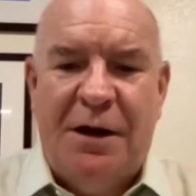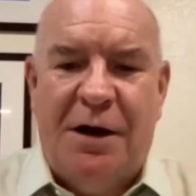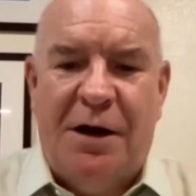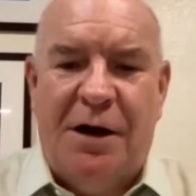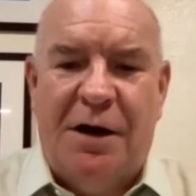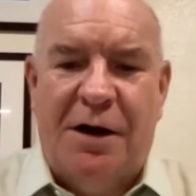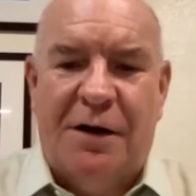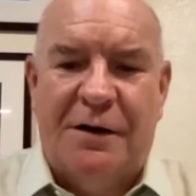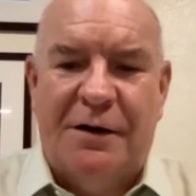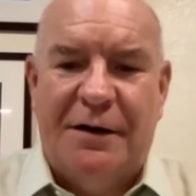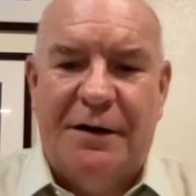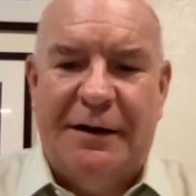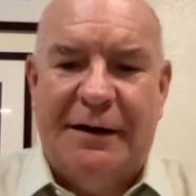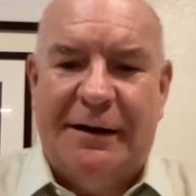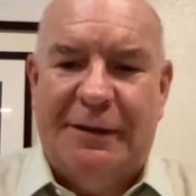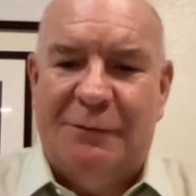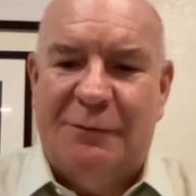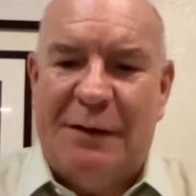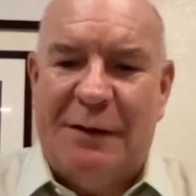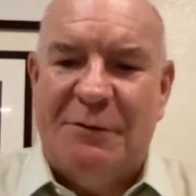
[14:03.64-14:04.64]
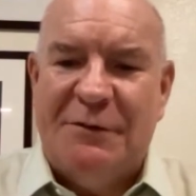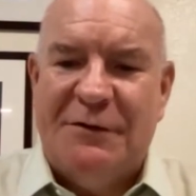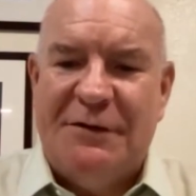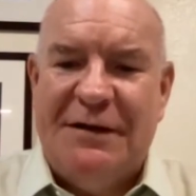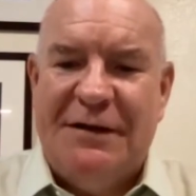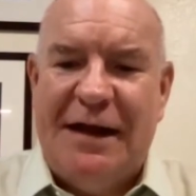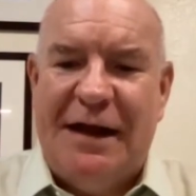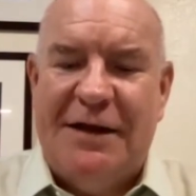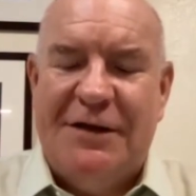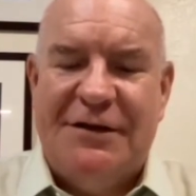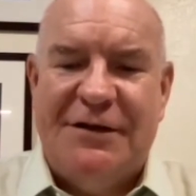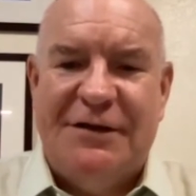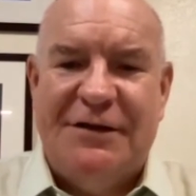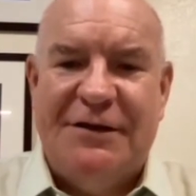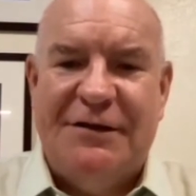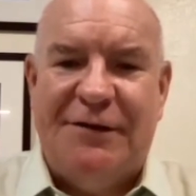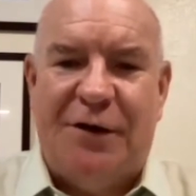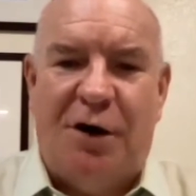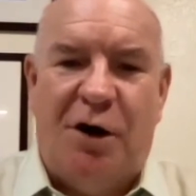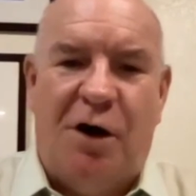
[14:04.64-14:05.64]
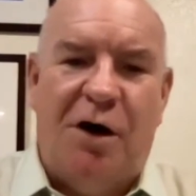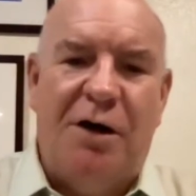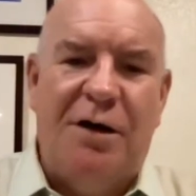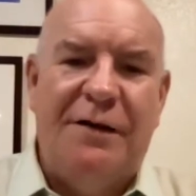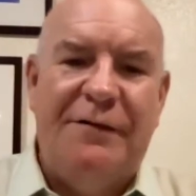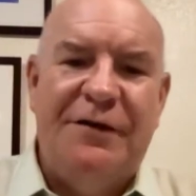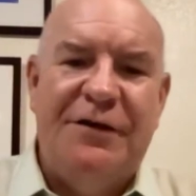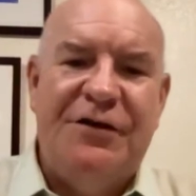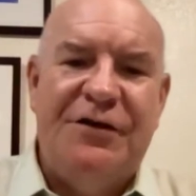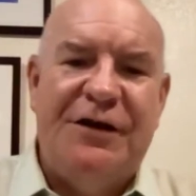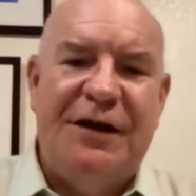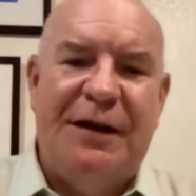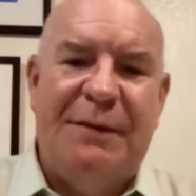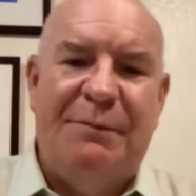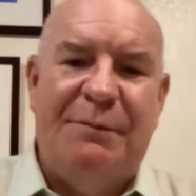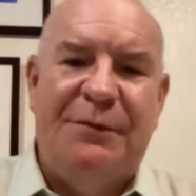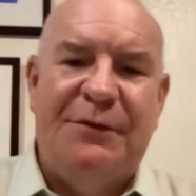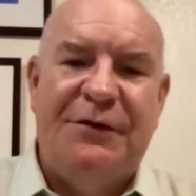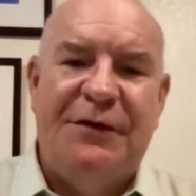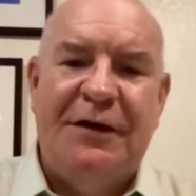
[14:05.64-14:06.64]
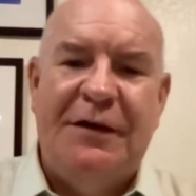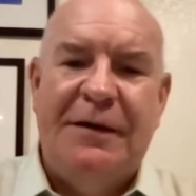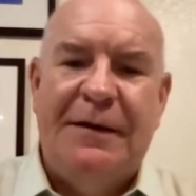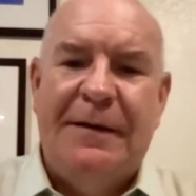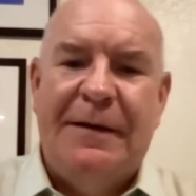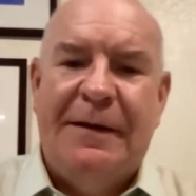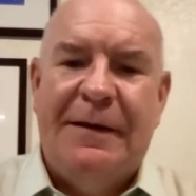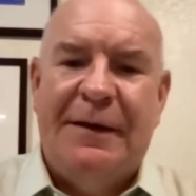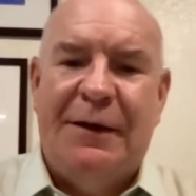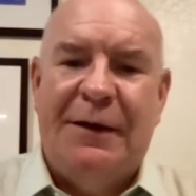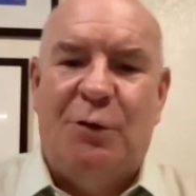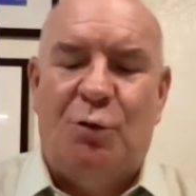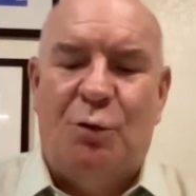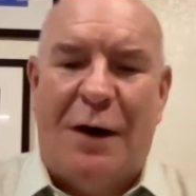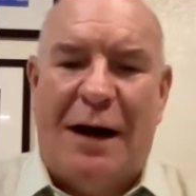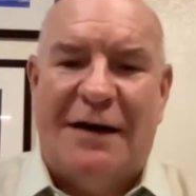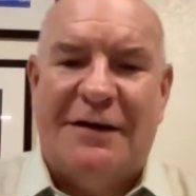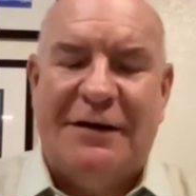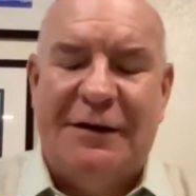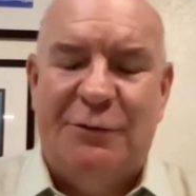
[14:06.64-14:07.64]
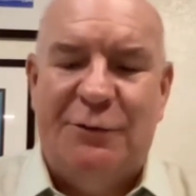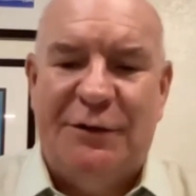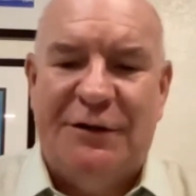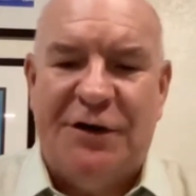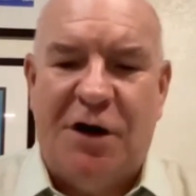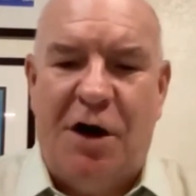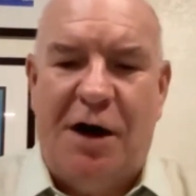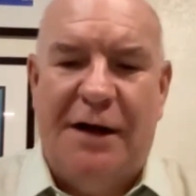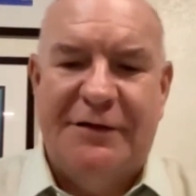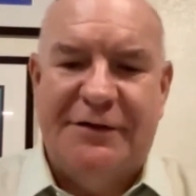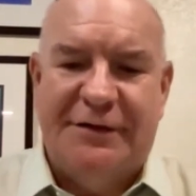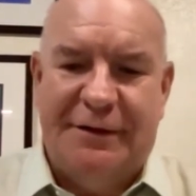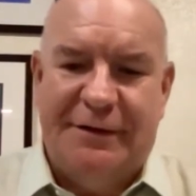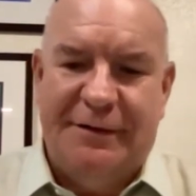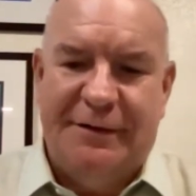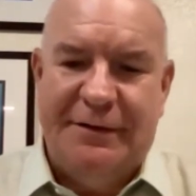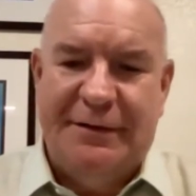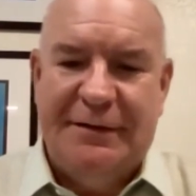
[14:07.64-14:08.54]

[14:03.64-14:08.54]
are representations of all of the ships that wrecked in Wisconsin